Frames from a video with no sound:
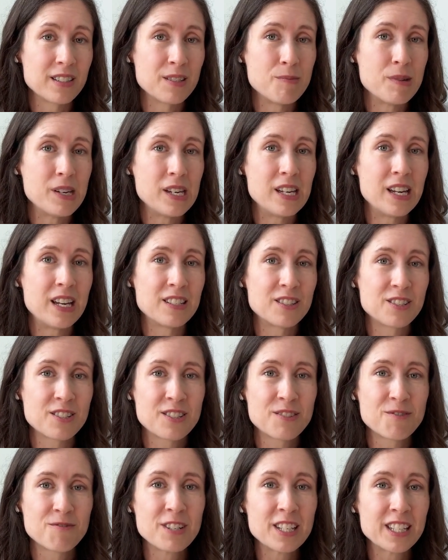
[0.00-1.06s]
to me and
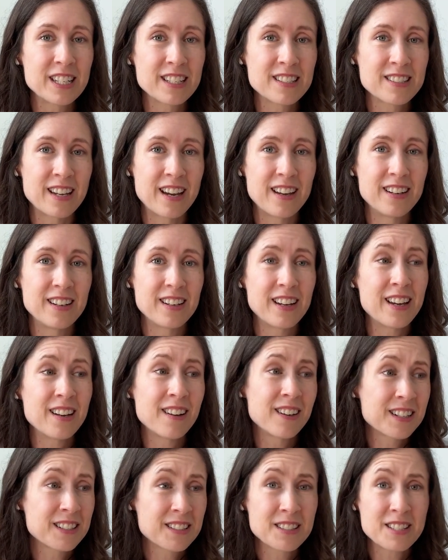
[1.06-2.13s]
just really exciting, and
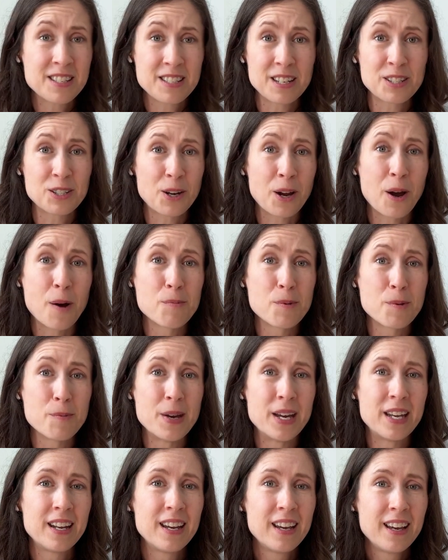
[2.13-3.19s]
honestly such a
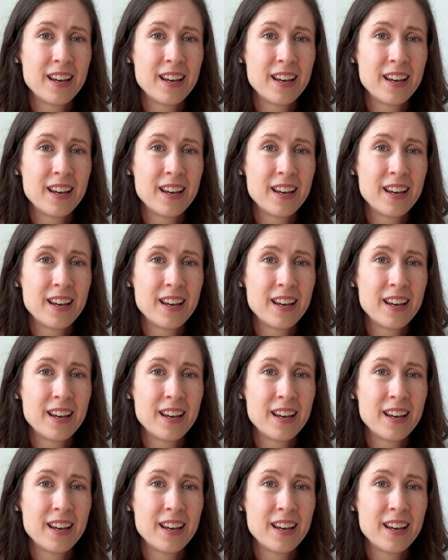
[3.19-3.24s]
compliment.